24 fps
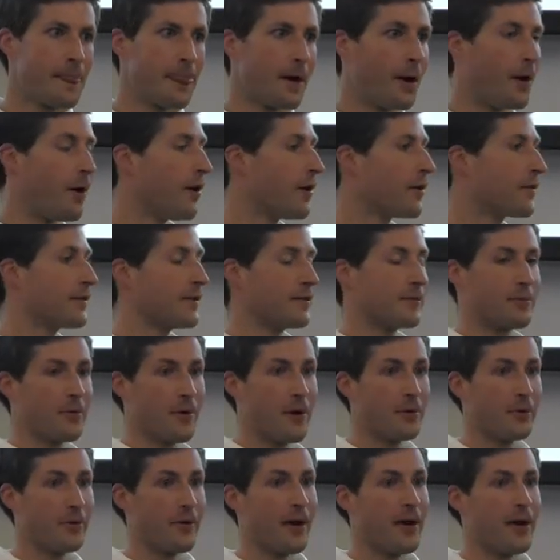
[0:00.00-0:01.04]
all of these
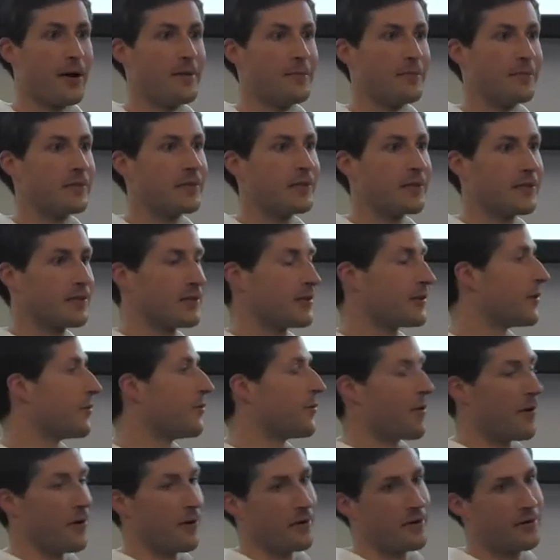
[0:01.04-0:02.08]
programs still
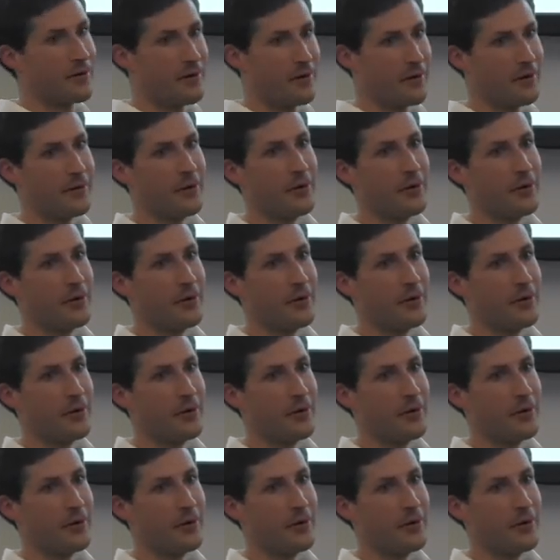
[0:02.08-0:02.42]
work on